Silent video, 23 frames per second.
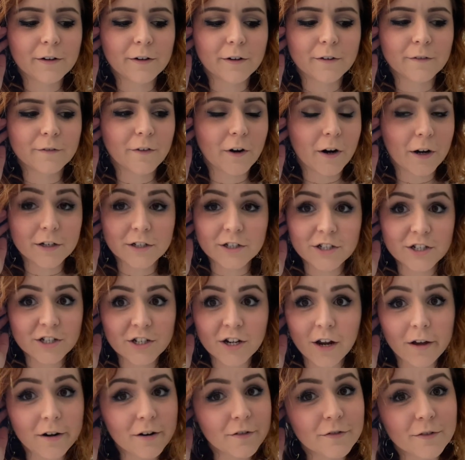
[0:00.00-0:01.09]
of,
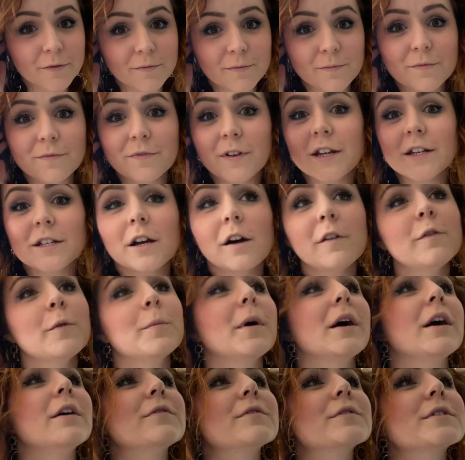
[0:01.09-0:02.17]
none of them fit into Hufflepuff.